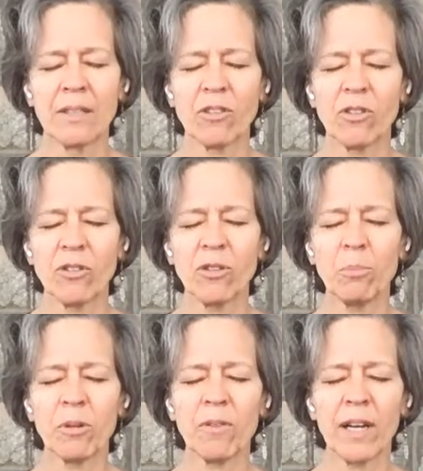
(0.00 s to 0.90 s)
It's just
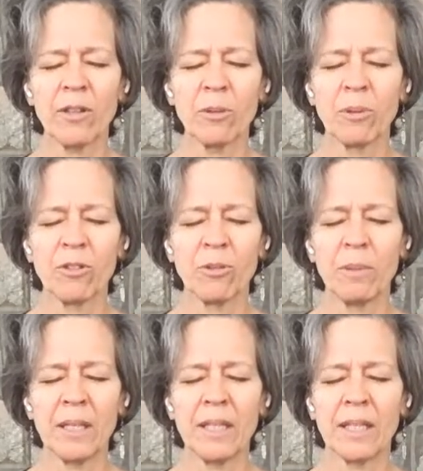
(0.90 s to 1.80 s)
super valuable to
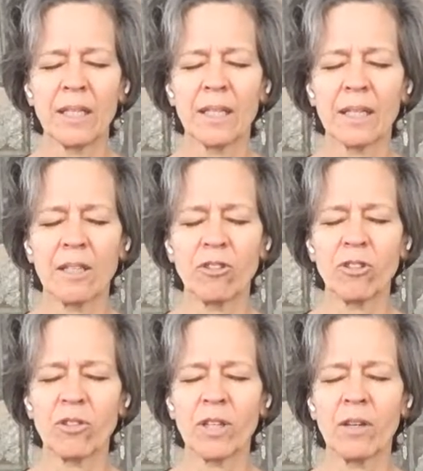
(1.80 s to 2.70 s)
be
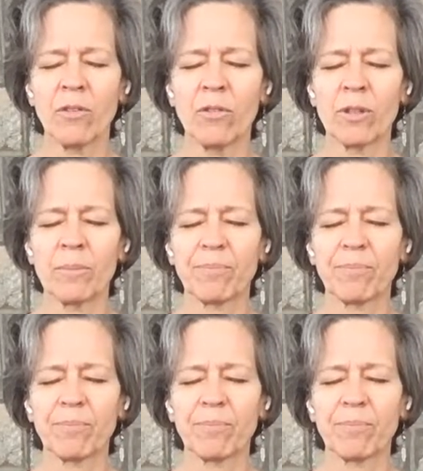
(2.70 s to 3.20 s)
conscious of